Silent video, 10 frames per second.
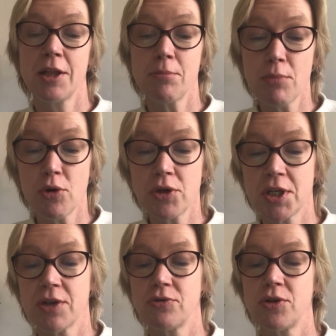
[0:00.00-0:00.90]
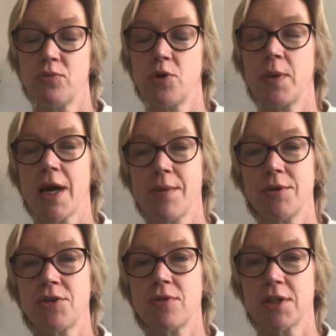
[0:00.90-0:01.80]
that more children will be
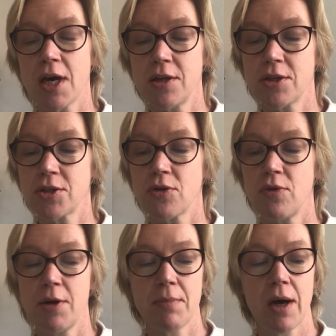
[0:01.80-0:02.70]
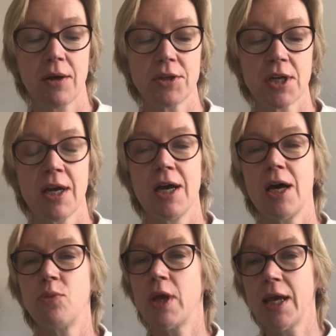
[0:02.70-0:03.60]
able to return to school in March,
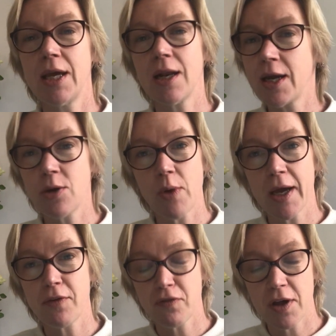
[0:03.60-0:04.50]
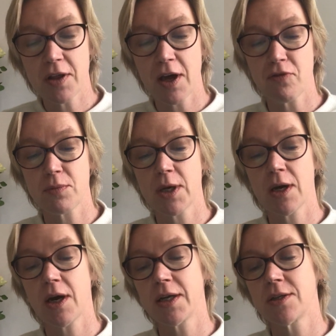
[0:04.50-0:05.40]
and we eagerly await further government
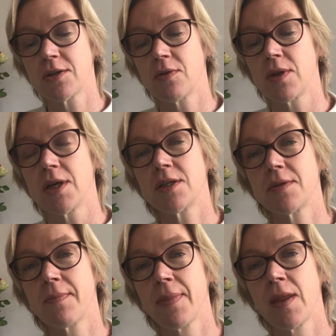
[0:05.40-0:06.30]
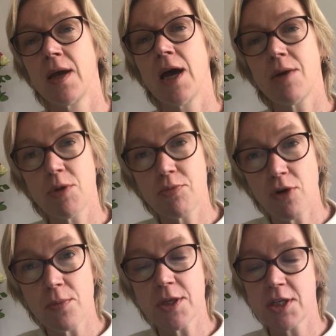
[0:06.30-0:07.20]
guidance on this. And we
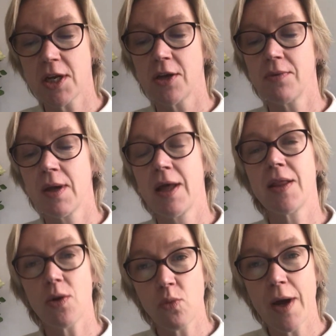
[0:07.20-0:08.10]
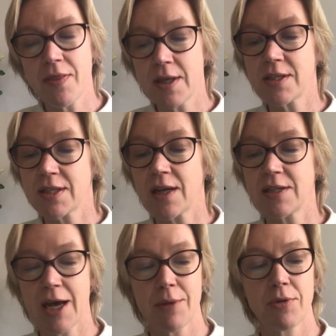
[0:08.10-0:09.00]
promise you that when this
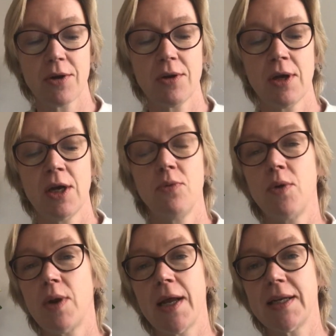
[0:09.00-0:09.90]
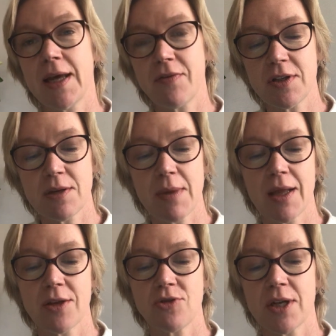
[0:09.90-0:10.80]
does happen, we will endeavour to
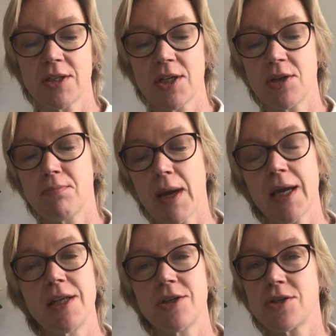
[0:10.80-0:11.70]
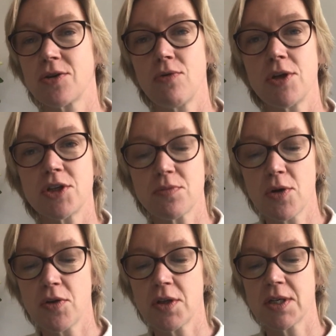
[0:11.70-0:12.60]
make the transition back into school as
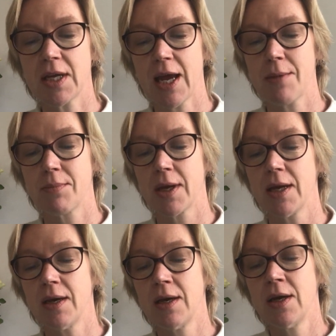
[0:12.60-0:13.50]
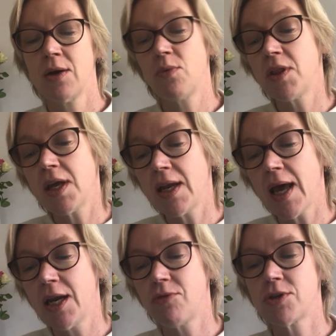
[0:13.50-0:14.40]
smooth as it can be, within
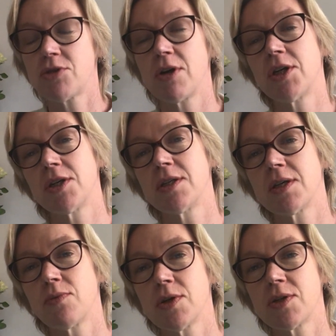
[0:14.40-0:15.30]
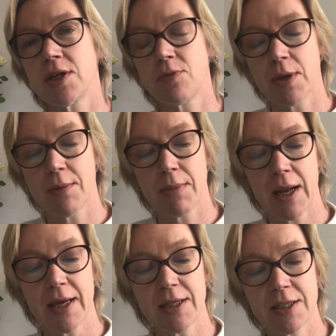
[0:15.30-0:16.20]
any restrictions that will still be in
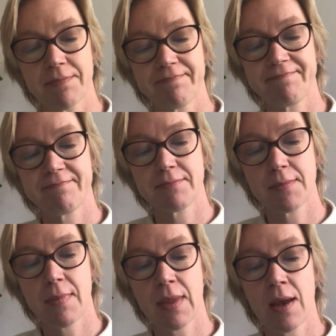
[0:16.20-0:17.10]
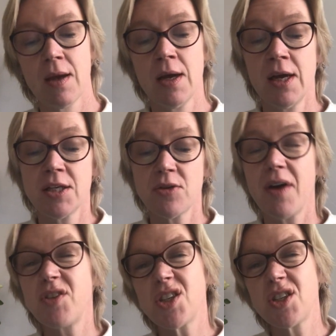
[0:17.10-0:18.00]
place. So
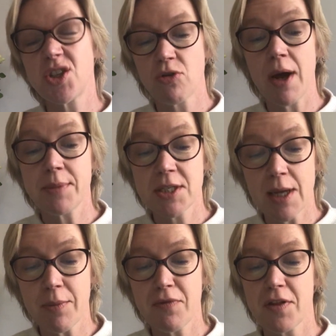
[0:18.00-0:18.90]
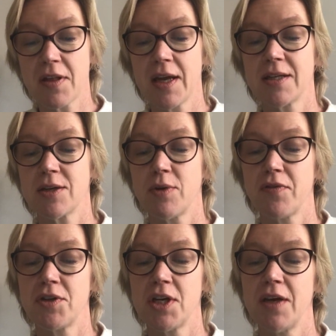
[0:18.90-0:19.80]
I've just described some of the things that
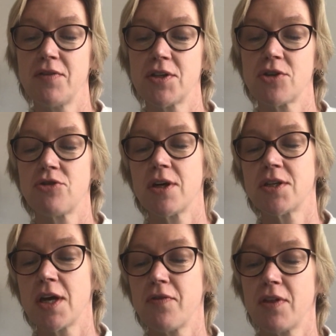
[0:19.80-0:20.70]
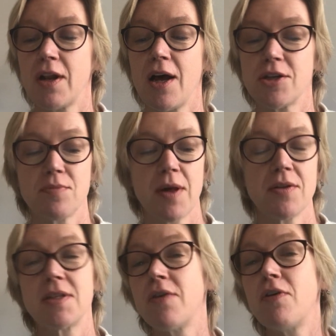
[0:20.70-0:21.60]
we've achieved as a trust over the last
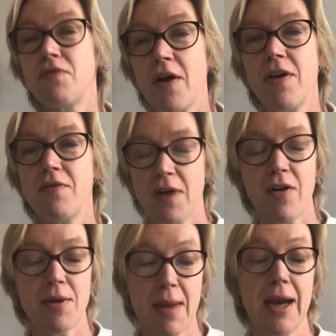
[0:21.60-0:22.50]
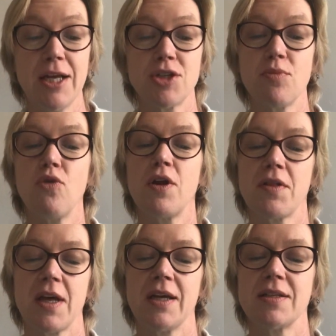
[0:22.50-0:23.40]
months. There are very, very many smaller
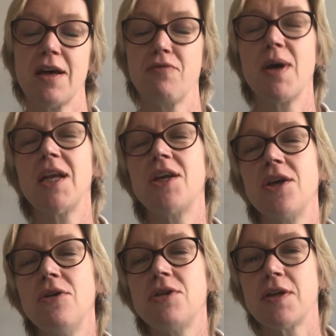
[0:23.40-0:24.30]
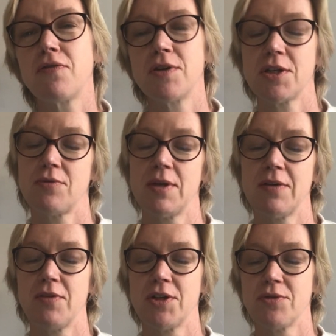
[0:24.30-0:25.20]
things that have made a huge difference to
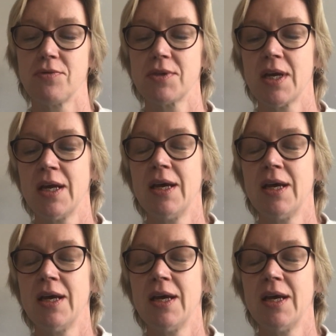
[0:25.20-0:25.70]
individuals.